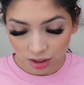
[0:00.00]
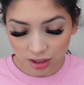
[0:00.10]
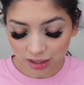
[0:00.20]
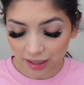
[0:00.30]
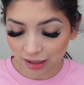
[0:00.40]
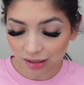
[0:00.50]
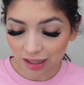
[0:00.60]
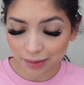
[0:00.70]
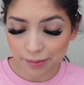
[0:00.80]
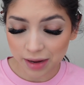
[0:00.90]
she's like, girl,
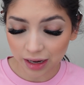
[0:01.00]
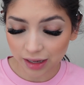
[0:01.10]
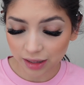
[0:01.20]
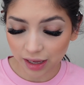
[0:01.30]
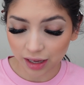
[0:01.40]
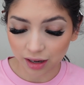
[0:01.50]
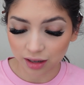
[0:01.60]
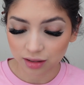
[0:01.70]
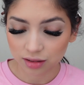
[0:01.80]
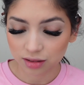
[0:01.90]
I am not gonna lay
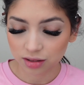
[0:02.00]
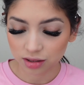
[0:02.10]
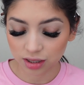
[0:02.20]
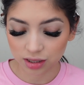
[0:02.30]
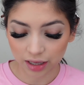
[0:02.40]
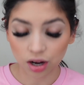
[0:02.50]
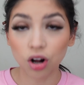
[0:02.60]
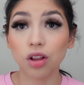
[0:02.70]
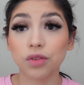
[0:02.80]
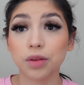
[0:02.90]
here. She's, like,
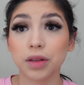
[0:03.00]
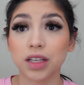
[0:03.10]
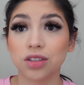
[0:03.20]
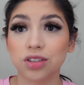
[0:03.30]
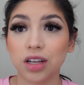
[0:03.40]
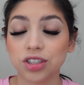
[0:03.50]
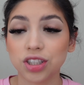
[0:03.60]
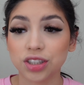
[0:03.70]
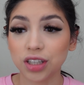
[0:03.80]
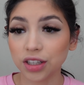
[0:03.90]
all over the place. So now she
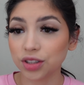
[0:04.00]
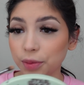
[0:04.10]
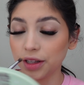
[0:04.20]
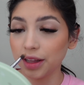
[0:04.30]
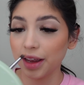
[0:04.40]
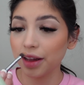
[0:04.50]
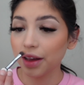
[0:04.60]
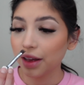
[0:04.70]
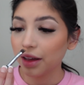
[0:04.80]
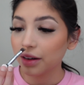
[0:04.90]
does not just want to lay
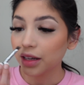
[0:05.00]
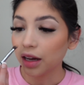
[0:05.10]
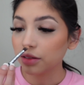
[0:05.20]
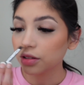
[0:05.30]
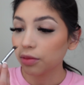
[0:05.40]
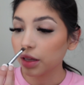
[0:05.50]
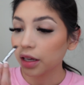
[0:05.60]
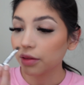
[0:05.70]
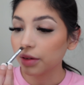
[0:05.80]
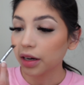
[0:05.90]
down. So while I
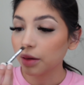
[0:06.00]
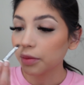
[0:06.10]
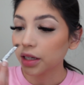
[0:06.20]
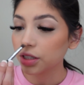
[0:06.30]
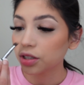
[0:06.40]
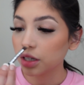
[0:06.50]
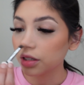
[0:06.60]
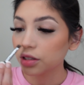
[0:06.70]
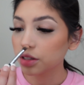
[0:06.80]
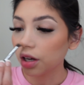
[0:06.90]
get ready, I'm like,
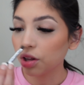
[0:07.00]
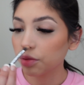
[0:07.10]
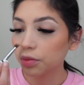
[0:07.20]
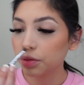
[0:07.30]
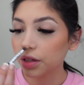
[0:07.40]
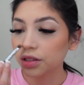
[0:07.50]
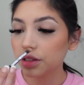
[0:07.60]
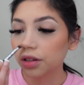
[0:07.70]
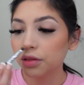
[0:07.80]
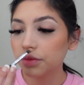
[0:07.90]
shit, she's all over the place,
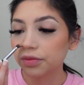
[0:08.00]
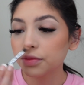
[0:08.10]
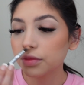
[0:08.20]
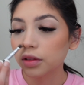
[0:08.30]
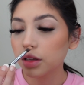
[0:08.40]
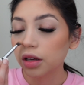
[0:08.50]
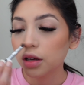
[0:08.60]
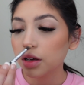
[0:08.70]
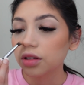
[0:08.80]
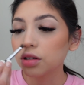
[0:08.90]
you know?
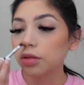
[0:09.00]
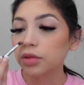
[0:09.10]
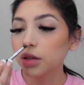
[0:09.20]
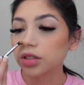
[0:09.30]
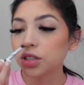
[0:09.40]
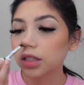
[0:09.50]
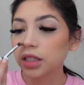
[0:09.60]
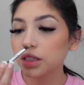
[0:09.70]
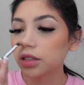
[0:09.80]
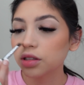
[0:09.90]
So sometimes she has,
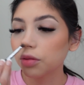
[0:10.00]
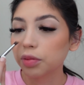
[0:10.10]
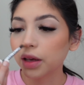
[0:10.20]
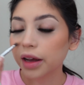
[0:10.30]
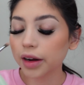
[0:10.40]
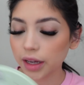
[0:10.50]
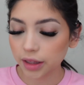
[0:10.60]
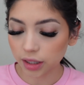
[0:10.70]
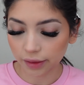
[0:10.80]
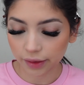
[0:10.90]
like, this little play area
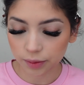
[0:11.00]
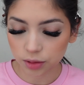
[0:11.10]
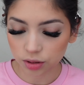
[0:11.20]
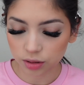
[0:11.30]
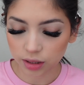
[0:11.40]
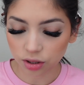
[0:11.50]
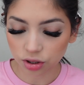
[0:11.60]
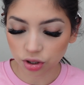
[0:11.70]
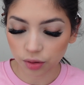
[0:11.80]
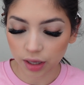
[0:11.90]
in the living room. So sometimes I'll
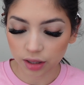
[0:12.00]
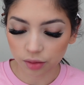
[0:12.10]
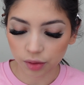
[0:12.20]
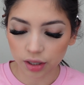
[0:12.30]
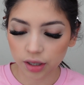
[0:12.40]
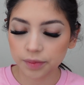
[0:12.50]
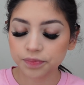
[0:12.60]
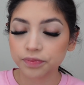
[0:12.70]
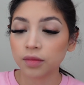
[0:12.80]
just go in there with her